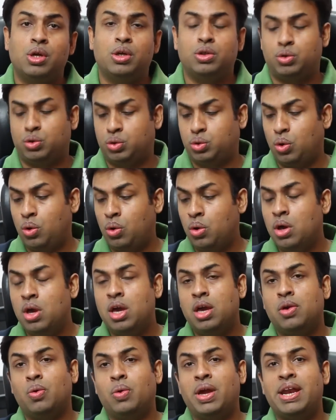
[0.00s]
So
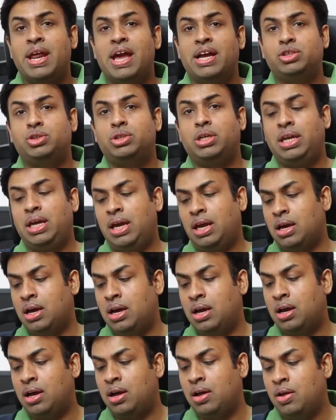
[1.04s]
you can actually
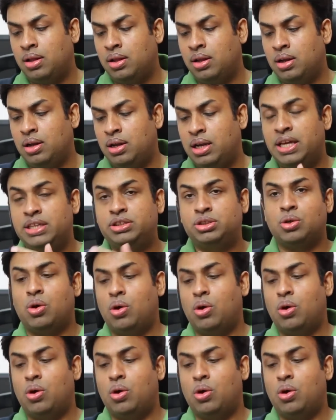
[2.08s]
list